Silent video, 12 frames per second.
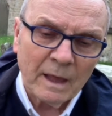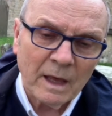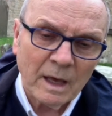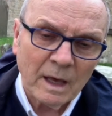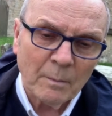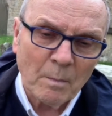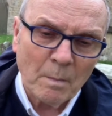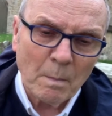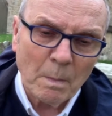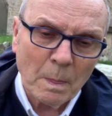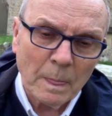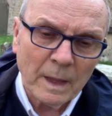
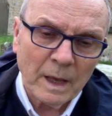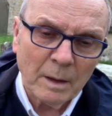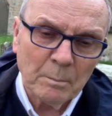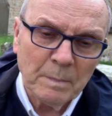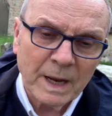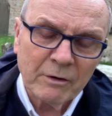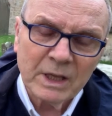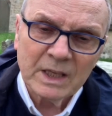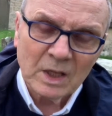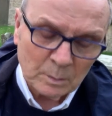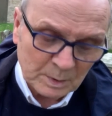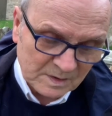Barry
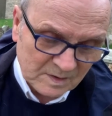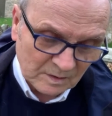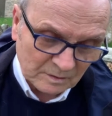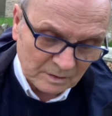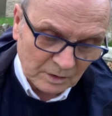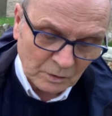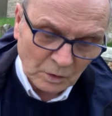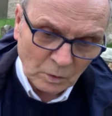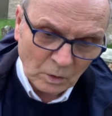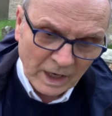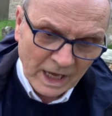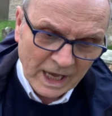Gilbertson,
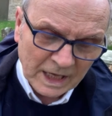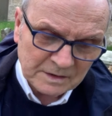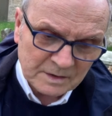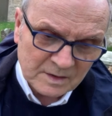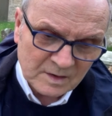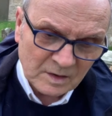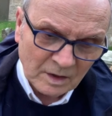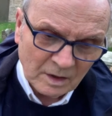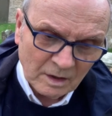who heads